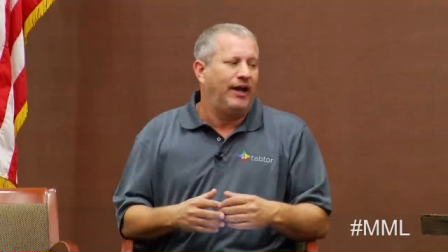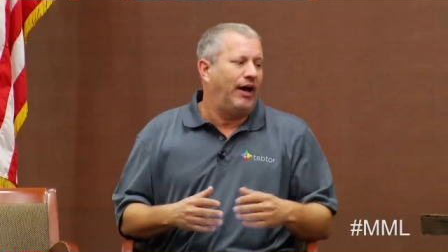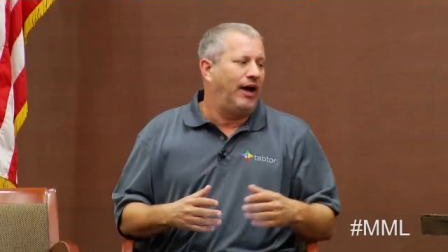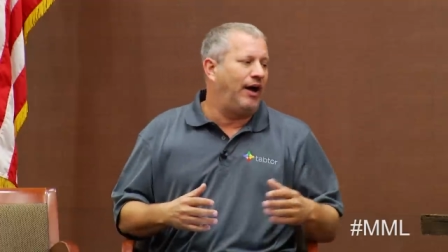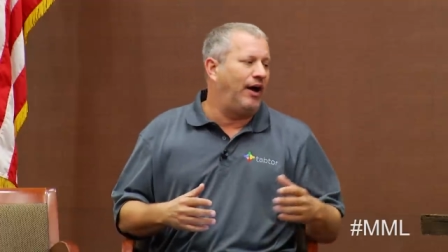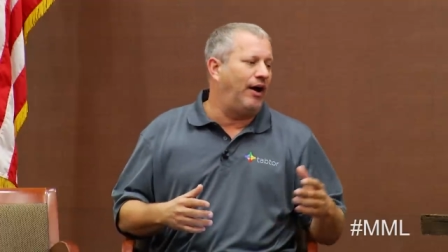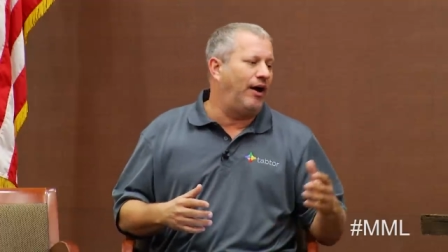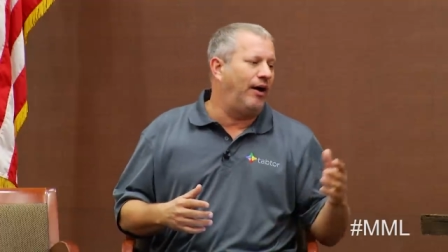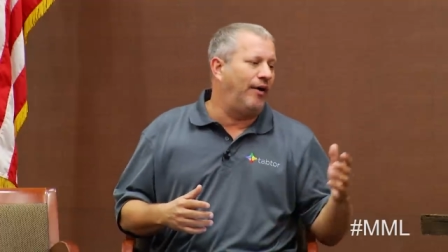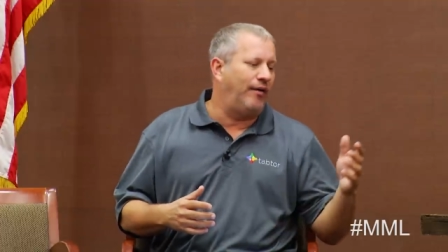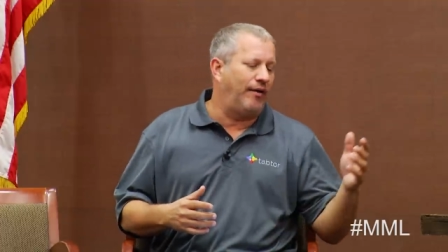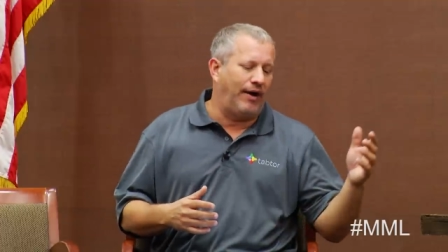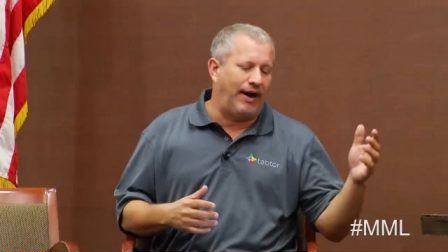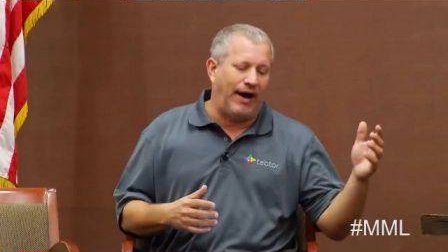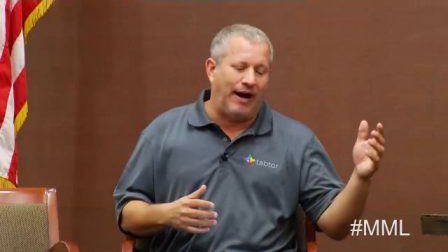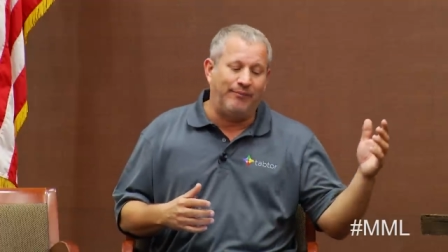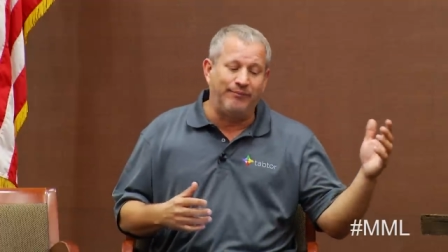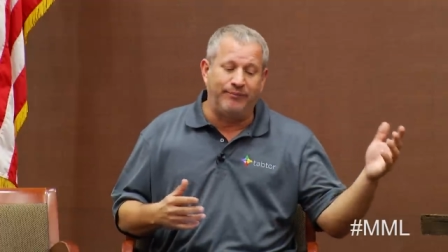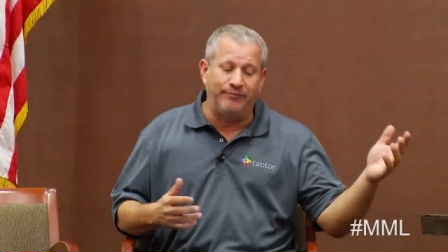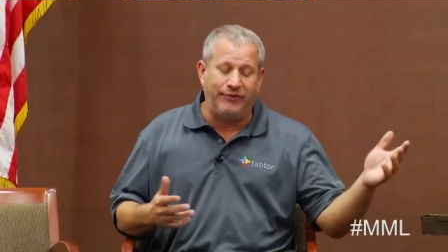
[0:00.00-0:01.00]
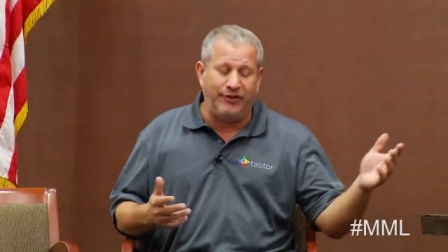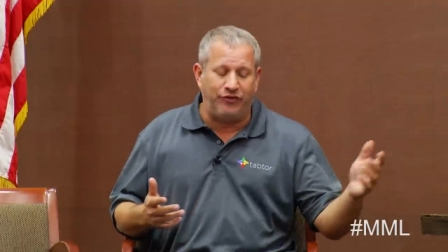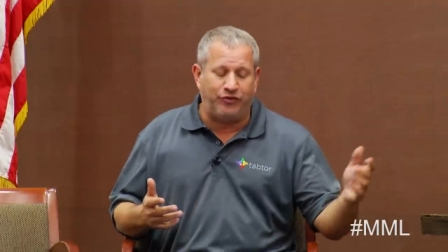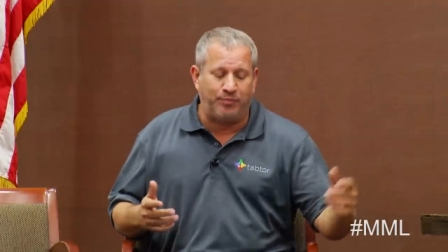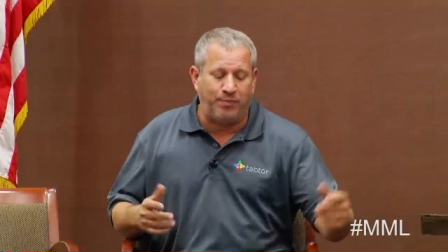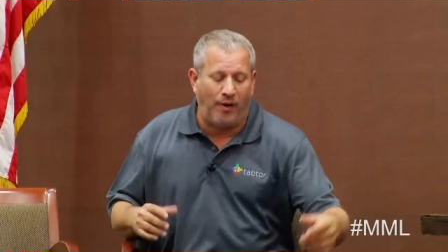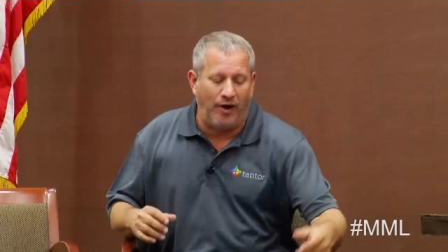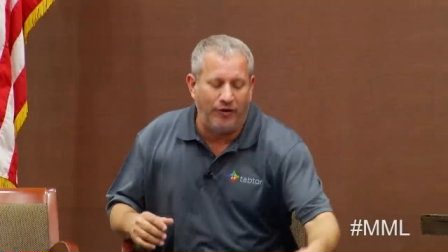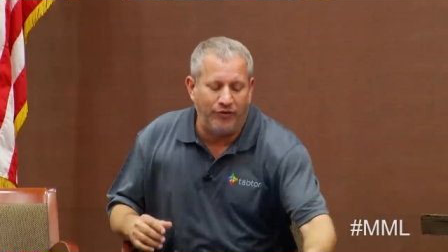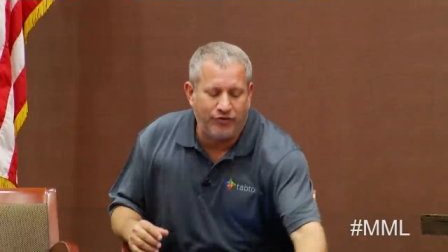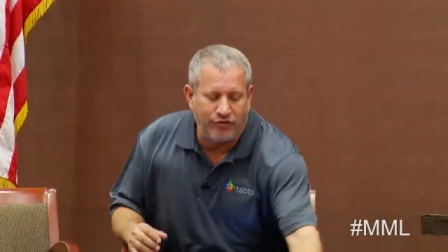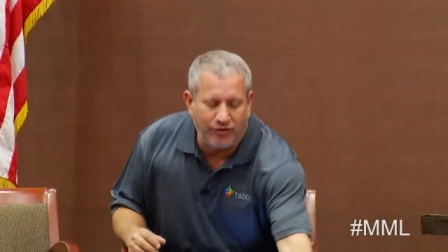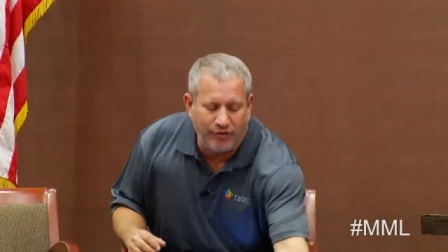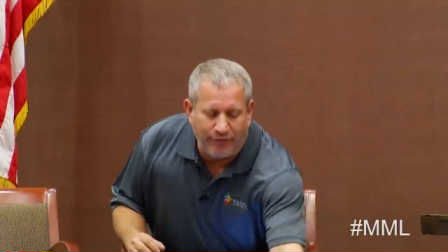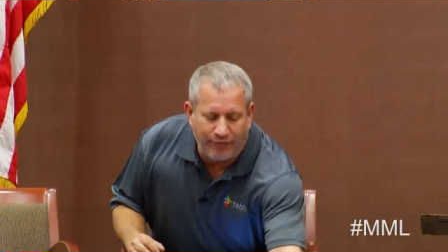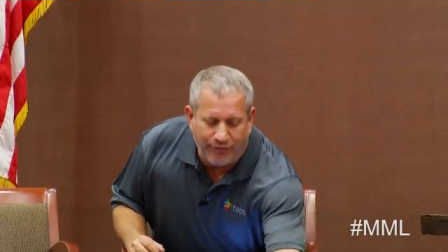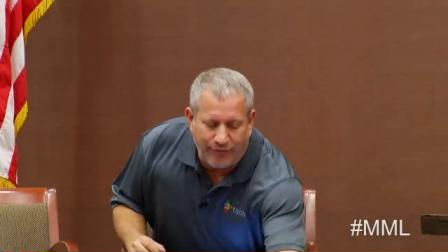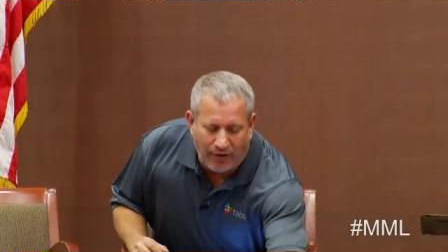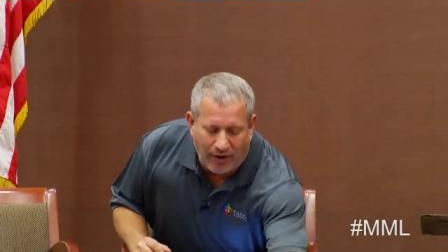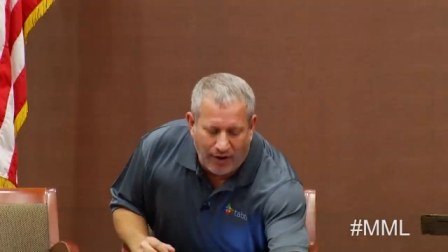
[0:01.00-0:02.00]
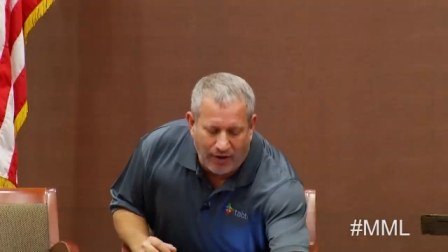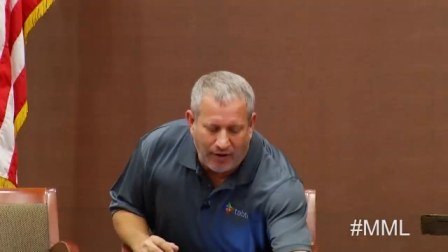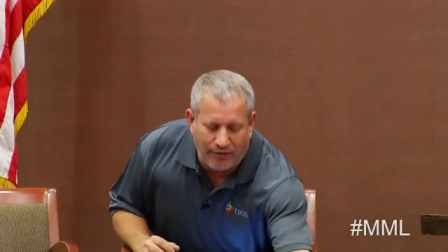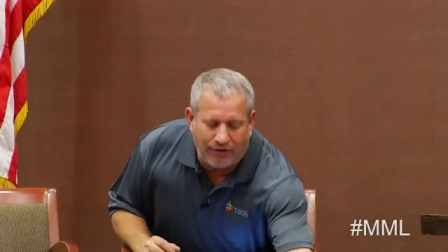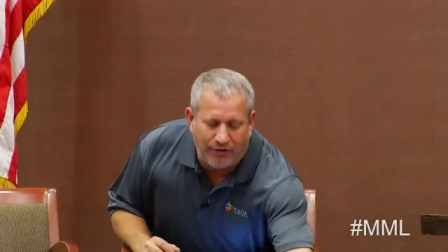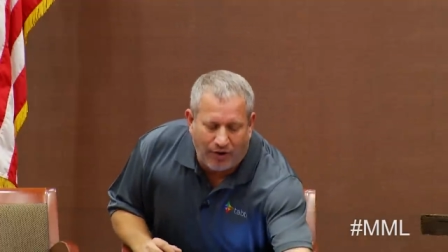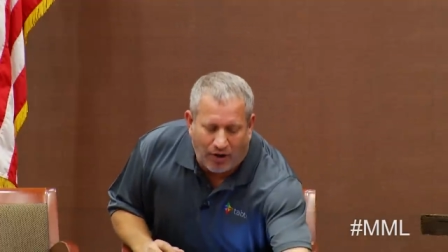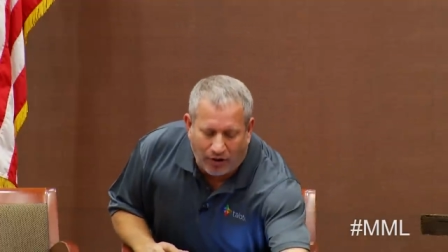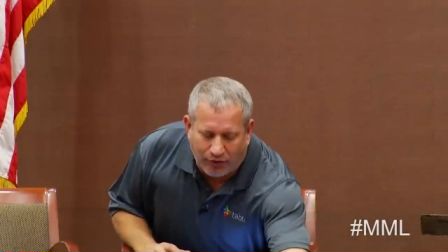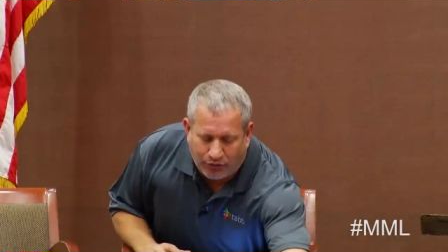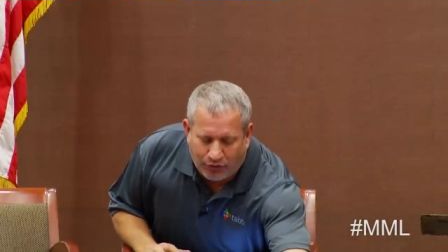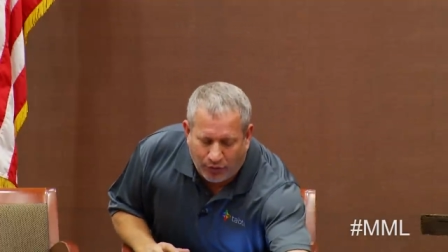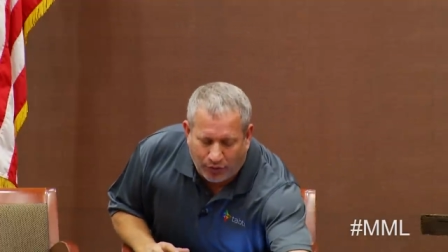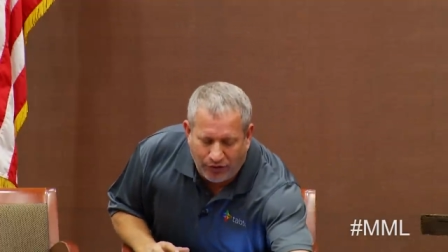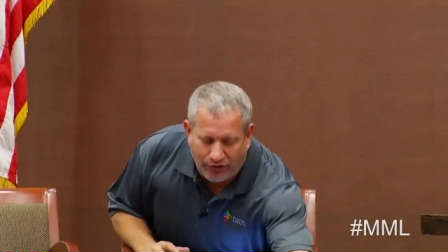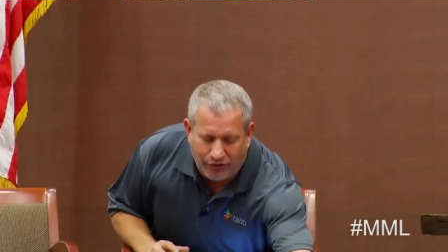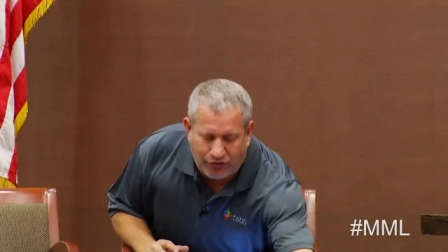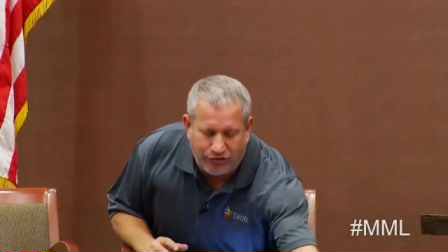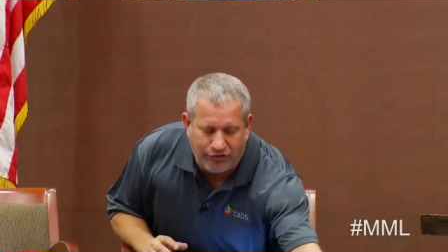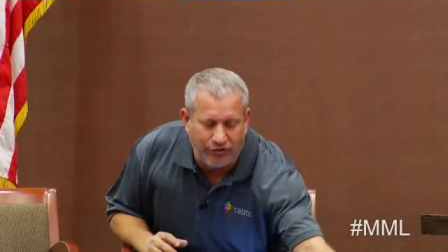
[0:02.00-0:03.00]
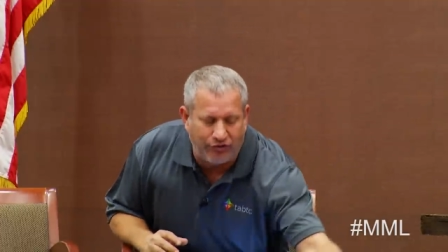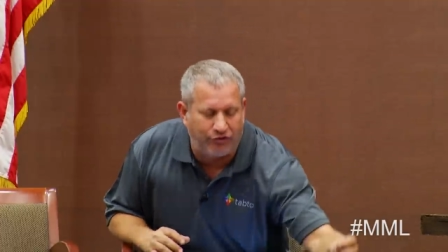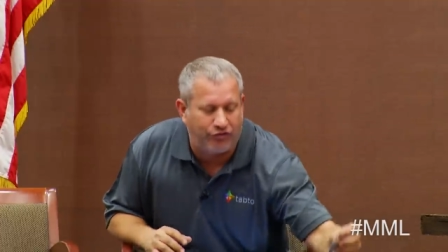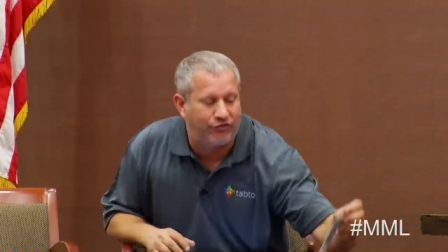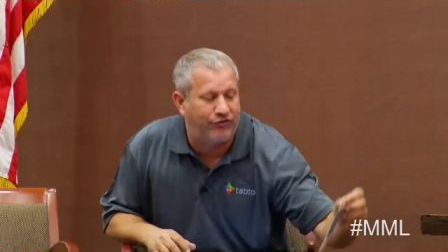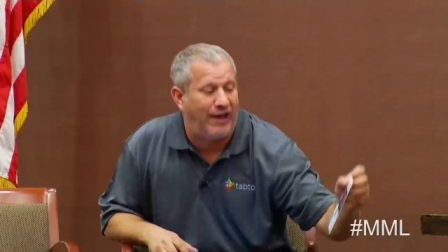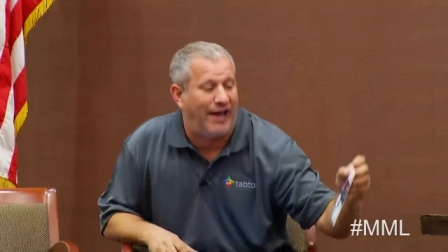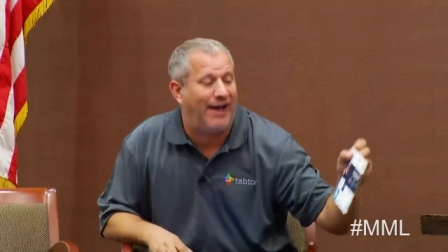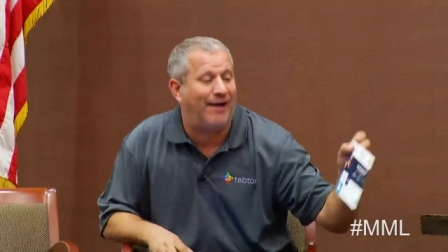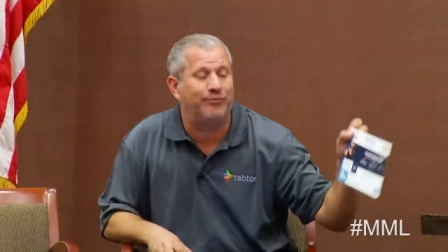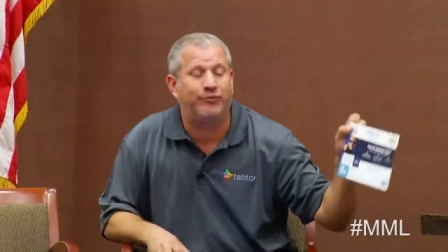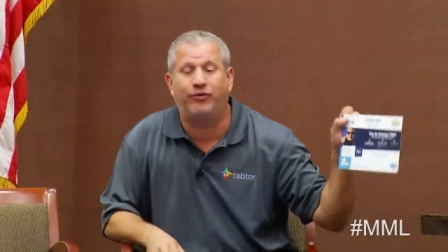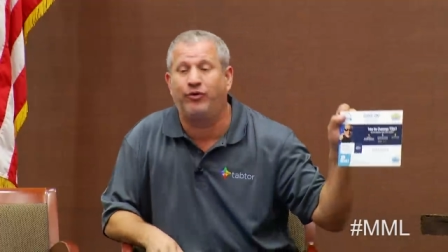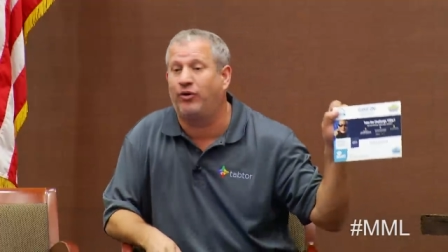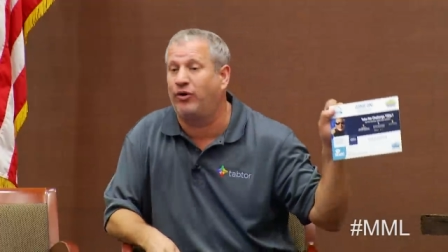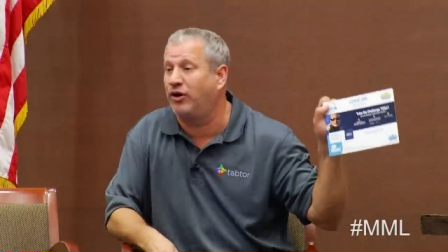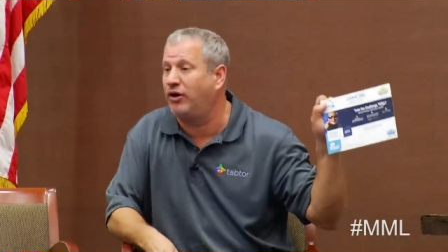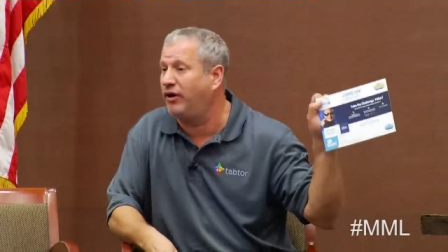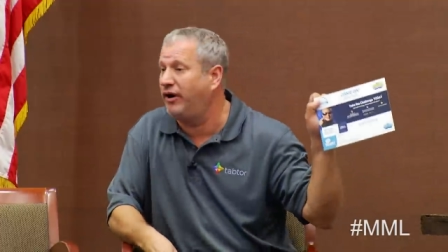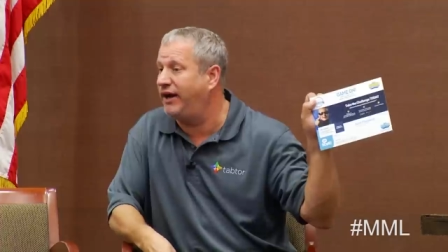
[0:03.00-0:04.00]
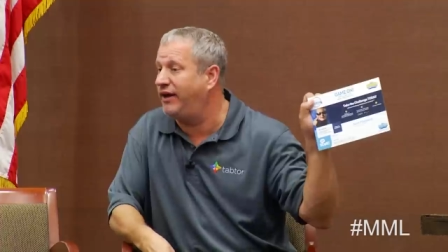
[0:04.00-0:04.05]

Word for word: I'm the sponsor of our tour this year is Tabtor.